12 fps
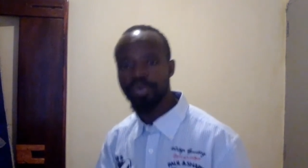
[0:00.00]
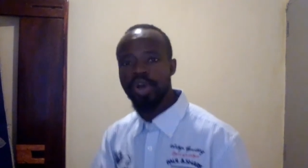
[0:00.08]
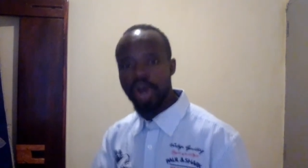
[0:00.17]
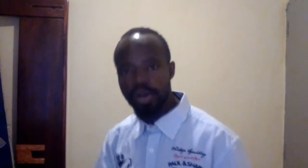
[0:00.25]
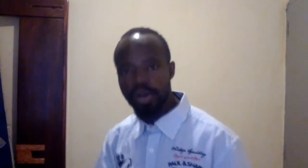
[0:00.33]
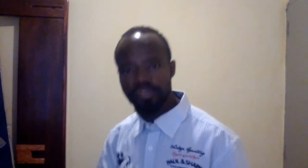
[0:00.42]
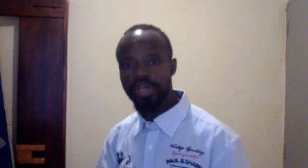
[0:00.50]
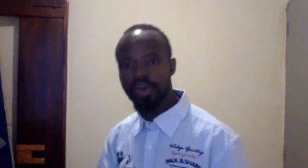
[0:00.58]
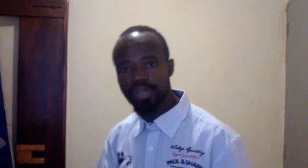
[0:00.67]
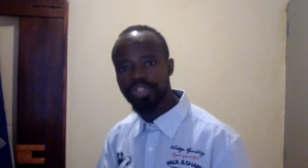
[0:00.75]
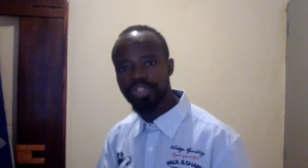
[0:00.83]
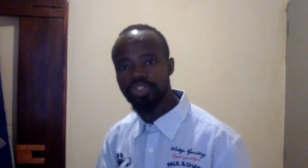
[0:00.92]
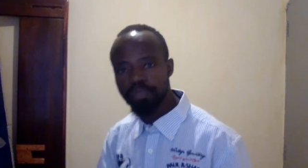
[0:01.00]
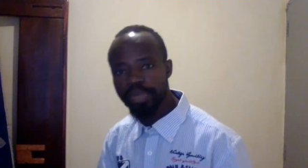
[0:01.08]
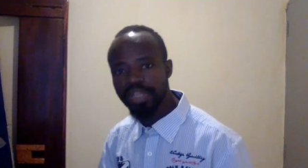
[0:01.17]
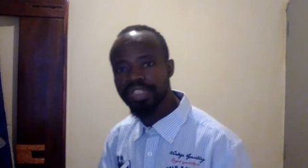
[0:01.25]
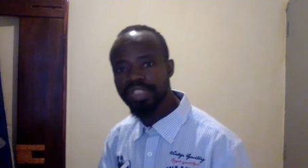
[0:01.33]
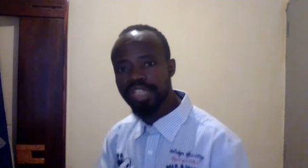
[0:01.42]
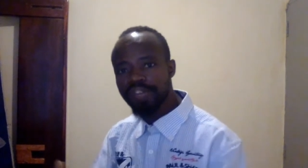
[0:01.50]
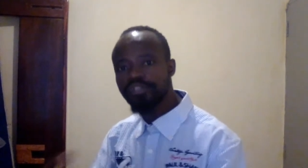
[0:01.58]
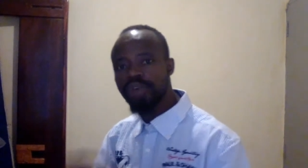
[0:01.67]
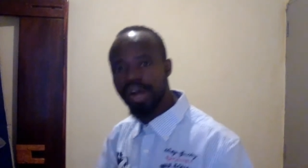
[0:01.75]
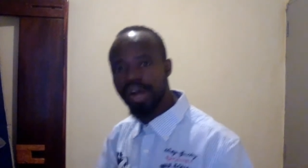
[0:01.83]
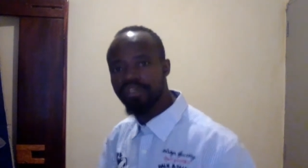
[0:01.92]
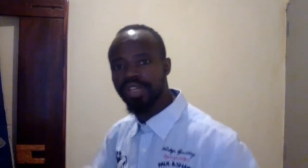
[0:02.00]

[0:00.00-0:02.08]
of the Holy Spirit. If you have the